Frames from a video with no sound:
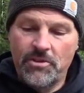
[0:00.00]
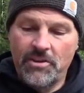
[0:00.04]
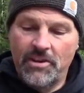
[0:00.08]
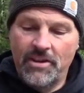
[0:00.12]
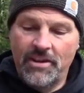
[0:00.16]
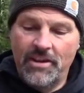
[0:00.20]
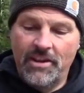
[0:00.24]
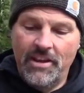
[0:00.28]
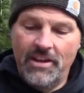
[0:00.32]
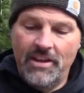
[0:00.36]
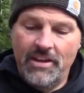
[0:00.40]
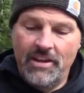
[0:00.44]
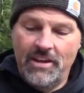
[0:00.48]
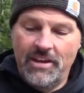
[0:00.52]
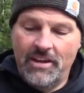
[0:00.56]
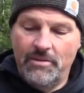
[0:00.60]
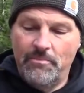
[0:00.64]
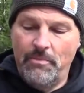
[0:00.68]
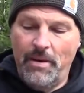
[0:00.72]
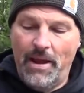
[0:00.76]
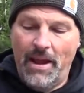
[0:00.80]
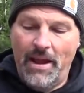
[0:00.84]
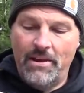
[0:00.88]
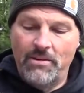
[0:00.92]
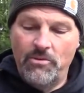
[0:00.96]
you're gonna get. You get a
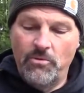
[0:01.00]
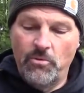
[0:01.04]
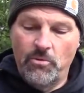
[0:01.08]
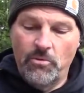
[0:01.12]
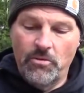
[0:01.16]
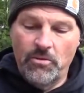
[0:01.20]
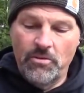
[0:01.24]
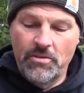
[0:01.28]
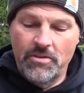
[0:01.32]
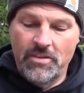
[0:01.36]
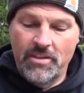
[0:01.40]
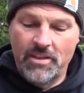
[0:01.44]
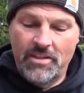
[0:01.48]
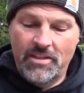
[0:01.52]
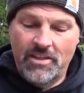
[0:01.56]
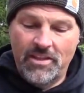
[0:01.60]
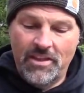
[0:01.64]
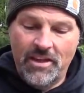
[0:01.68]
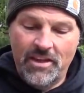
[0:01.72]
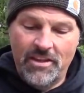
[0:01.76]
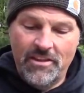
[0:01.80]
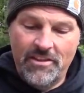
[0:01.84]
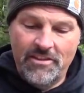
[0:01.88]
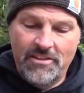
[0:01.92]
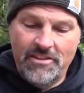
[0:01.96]
manual that
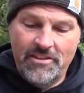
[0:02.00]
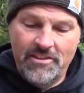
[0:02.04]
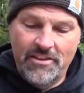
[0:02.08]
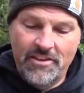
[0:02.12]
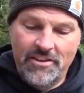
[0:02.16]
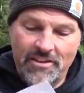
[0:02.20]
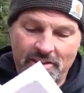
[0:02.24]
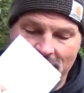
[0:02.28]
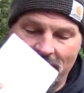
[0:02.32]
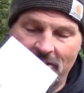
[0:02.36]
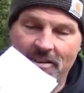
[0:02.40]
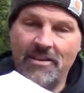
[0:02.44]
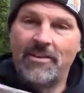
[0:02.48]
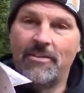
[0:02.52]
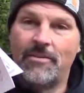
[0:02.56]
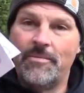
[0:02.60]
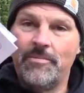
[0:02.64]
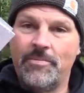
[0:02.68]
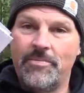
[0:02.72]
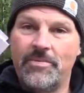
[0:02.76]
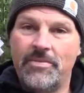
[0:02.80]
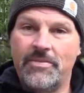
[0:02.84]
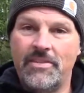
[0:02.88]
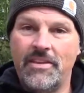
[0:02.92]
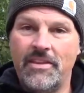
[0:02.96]
says
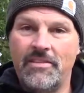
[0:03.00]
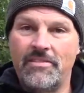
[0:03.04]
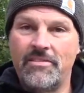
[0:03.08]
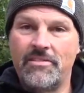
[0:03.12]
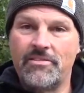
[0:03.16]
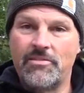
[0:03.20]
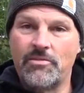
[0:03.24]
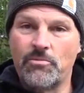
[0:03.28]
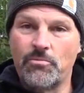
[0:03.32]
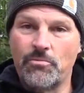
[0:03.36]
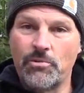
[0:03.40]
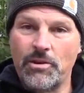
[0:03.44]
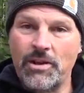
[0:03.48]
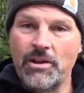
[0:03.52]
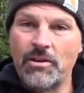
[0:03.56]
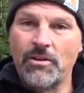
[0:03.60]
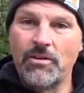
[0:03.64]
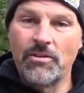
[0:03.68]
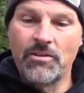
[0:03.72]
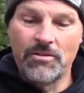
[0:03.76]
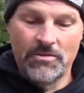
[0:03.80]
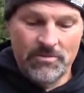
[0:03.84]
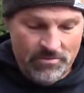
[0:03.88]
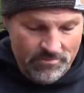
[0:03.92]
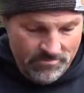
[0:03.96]
this is a
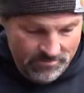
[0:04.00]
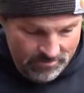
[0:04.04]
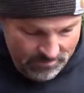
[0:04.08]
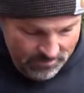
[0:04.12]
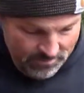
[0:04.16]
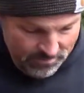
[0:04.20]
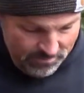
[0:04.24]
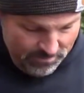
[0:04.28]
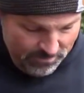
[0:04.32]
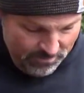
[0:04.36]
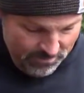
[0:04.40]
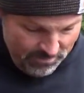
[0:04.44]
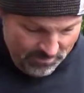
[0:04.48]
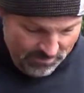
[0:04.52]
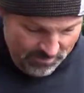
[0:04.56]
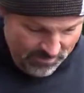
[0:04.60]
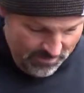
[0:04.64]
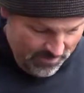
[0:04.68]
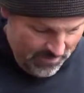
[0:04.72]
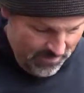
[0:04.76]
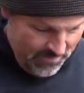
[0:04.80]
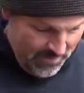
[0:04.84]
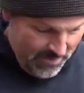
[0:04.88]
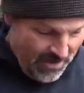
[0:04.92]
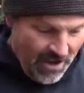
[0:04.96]
reel.
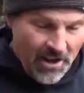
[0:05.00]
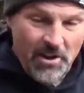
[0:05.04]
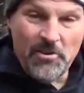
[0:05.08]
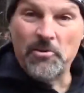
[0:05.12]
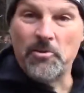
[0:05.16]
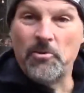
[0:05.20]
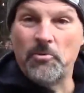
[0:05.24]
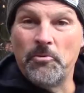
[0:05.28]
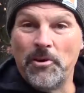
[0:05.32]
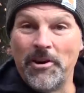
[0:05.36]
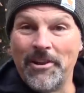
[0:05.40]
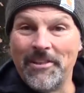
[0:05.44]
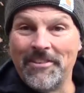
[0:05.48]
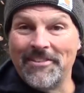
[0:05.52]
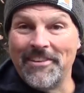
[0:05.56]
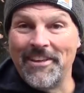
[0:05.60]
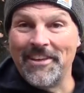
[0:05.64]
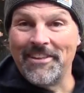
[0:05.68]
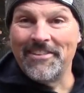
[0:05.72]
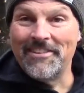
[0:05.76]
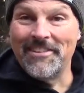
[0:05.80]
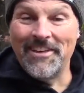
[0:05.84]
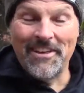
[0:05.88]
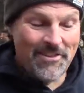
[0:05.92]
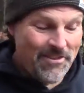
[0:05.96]
I don't know what it
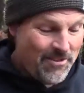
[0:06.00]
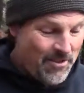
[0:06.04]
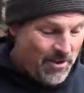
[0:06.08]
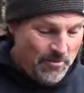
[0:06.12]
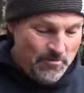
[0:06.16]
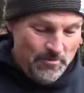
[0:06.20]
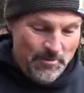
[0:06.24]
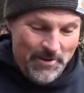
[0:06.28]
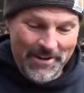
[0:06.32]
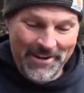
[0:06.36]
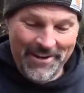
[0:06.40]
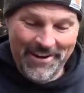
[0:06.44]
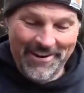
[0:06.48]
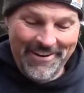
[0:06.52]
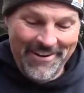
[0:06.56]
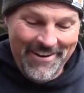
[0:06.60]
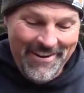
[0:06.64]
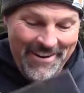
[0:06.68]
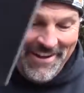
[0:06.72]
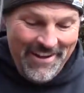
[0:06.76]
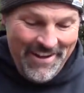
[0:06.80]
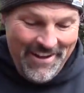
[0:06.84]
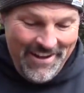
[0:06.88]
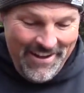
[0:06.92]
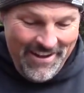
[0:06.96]
says. It says something in there.
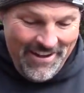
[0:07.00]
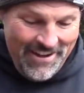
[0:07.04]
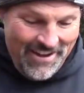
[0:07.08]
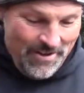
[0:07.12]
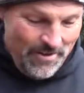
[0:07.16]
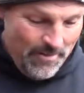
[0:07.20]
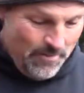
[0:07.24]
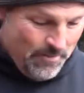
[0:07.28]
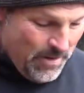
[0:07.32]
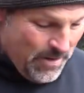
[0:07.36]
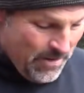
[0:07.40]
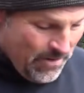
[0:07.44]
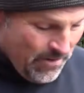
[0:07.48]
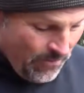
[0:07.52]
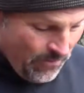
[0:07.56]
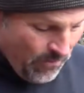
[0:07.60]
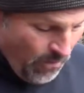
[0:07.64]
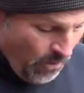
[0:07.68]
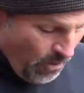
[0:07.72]
Piece of